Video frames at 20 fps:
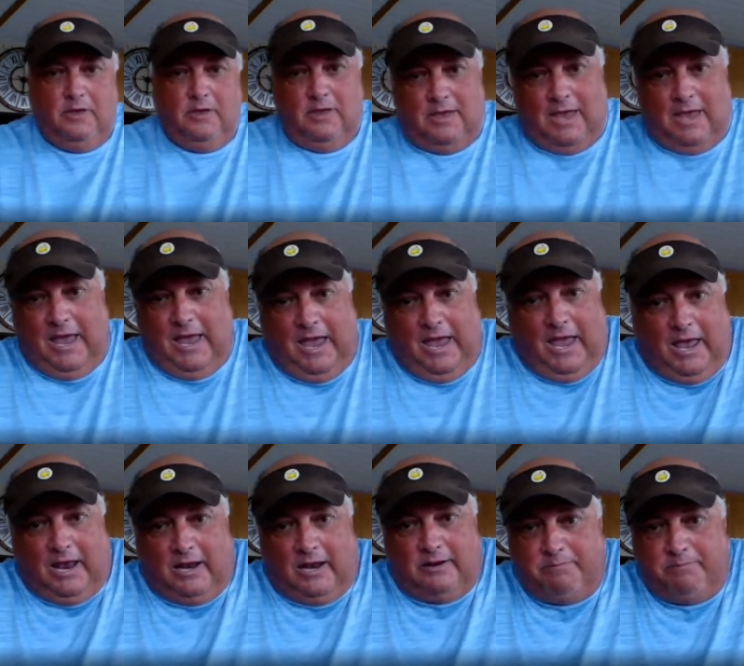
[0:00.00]

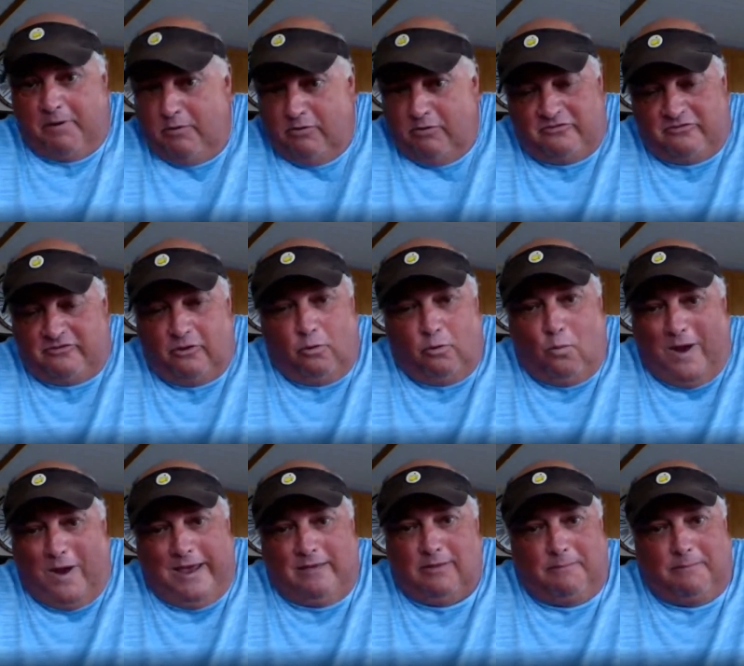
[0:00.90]
And but we are still
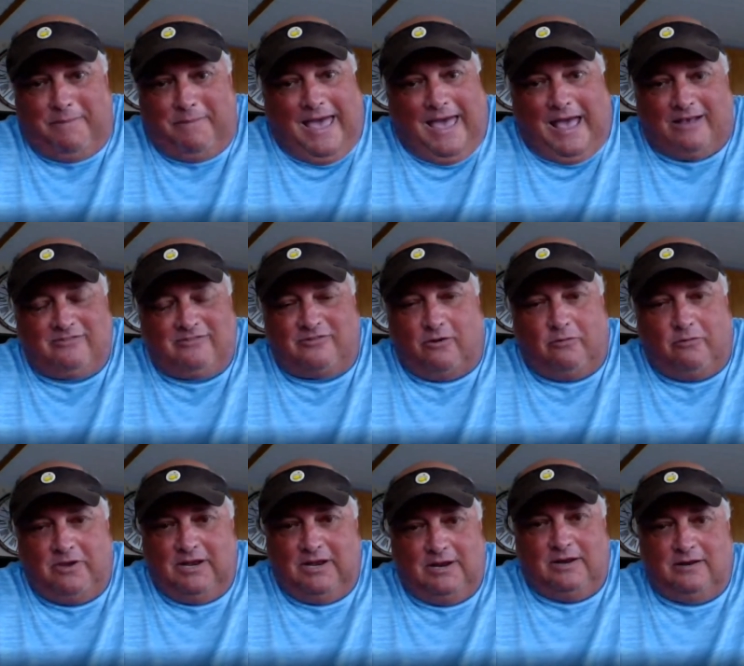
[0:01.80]
way in the back, so
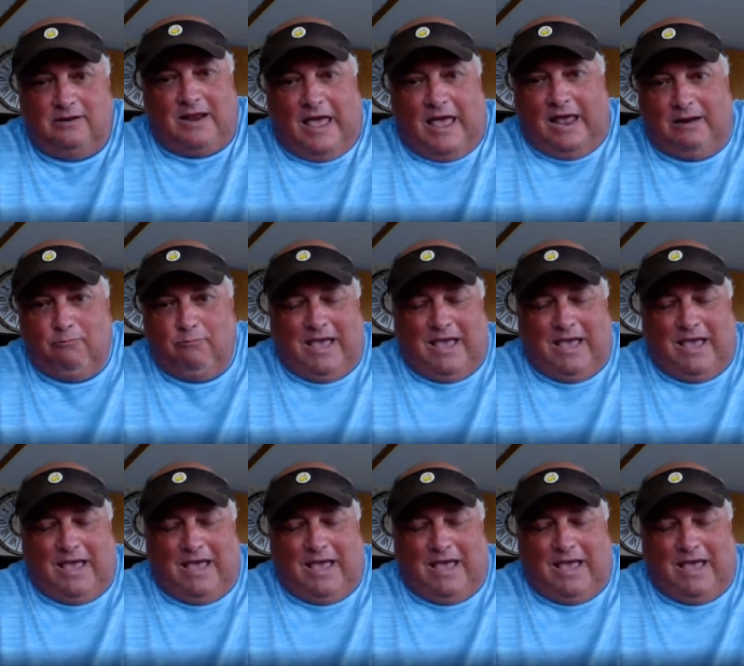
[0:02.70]
he did not.